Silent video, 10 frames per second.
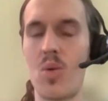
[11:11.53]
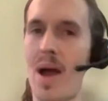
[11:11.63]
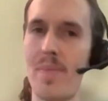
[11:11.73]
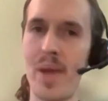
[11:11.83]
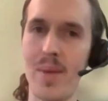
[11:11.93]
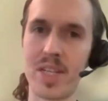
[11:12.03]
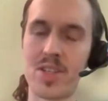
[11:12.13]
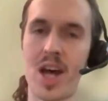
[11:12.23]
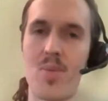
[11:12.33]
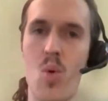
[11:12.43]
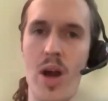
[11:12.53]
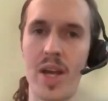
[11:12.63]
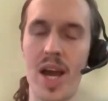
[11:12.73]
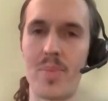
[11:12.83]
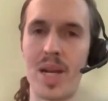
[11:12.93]
We might be able to stop
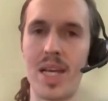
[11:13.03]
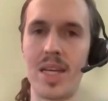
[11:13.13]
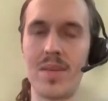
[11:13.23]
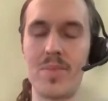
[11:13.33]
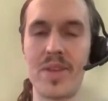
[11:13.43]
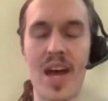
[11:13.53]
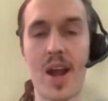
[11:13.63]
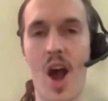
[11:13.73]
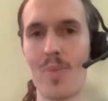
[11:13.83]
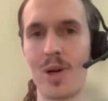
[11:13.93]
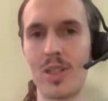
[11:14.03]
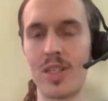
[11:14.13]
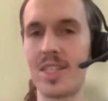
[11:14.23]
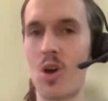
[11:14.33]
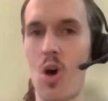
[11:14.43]
one company, but that copper
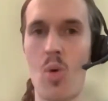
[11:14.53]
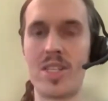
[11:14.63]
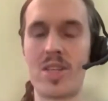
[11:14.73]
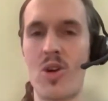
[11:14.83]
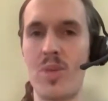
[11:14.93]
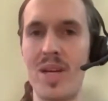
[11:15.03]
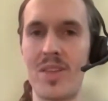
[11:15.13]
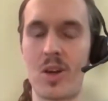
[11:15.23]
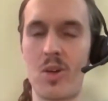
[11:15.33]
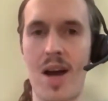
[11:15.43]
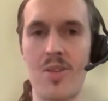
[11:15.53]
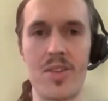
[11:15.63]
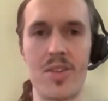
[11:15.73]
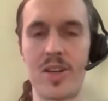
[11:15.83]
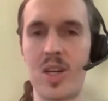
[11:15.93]
is always going to be in the
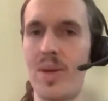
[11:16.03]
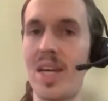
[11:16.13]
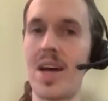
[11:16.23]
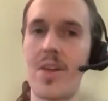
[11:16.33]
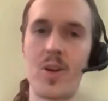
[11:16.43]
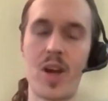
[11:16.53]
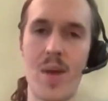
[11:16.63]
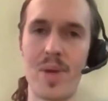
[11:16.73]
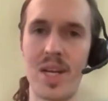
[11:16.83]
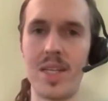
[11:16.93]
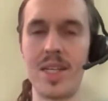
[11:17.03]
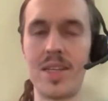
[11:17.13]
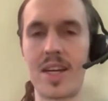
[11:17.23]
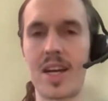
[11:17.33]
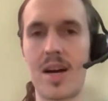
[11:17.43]
ground. There could be another company
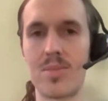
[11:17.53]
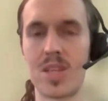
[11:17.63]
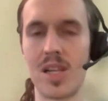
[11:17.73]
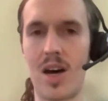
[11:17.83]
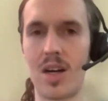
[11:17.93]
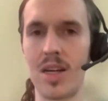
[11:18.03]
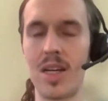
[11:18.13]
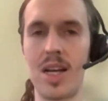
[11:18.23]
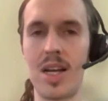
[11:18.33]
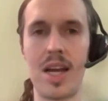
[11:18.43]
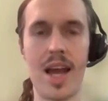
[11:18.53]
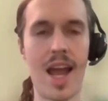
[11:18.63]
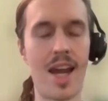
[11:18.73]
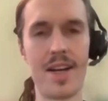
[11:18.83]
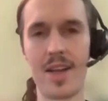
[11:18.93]
that comes along
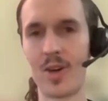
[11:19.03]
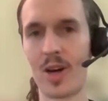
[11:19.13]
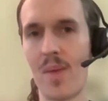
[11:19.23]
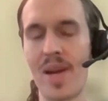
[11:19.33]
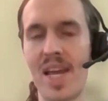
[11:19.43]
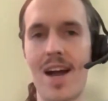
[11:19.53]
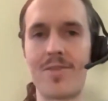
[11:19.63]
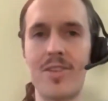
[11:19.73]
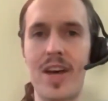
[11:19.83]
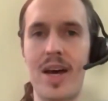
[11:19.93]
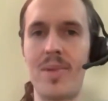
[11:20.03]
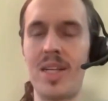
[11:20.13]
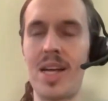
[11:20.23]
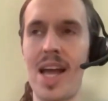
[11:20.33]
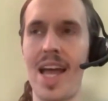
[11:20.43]
and another company after them.